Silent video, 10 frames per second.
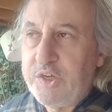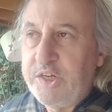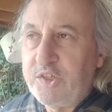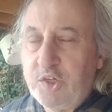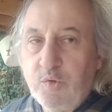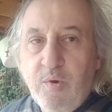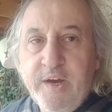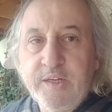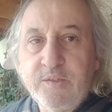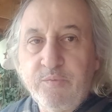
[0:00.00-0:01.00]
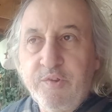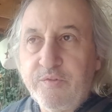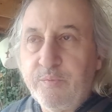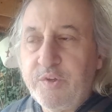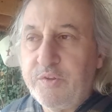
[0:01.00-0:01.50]
intertwined
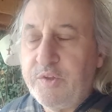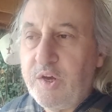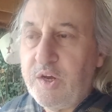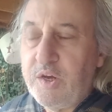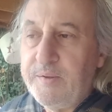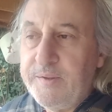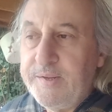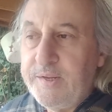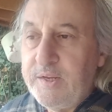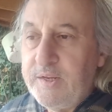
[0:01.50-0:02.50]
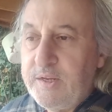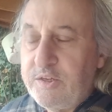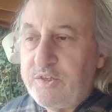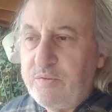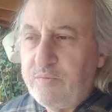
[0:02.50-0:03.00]
with
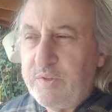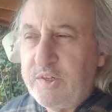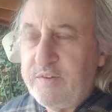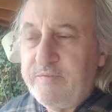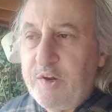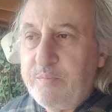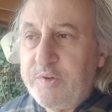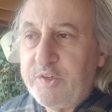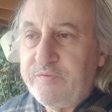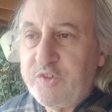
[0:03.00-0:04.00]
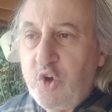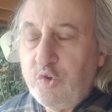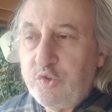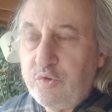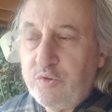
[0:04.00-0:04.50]
the development of
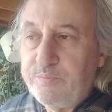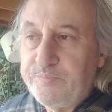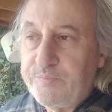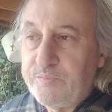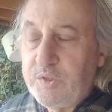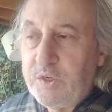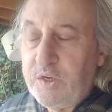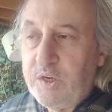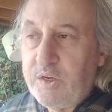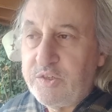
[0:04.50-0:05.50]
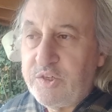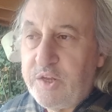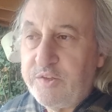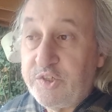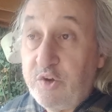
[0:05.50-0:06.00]
social
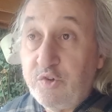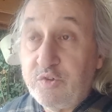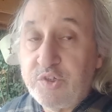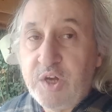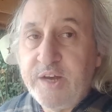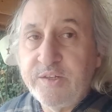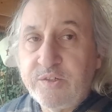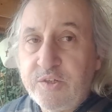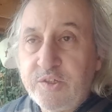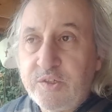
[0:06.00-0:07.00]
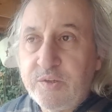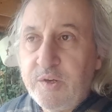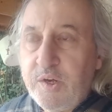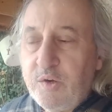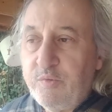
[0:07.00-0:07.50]
the social sciences,
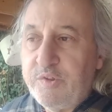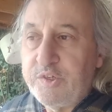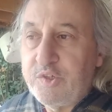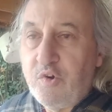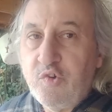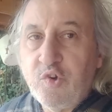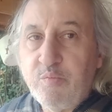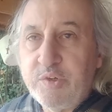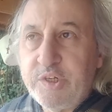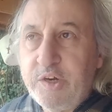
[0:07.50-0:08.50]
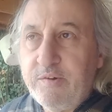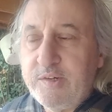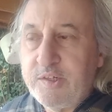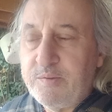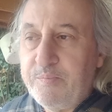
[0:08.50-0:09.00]
with historical
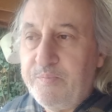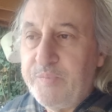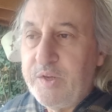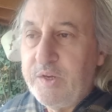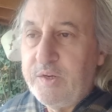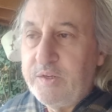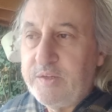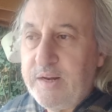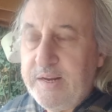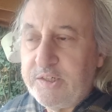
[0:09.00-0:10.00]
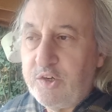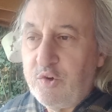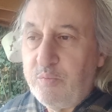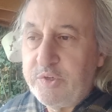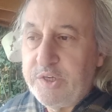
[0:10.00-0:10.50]
materialism,
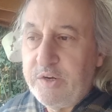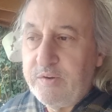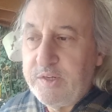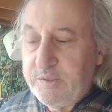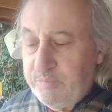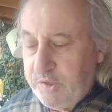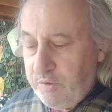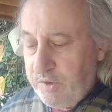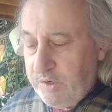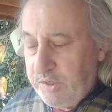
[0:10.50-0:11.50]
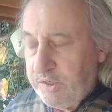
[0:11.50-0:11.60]
dialectical materialism, so that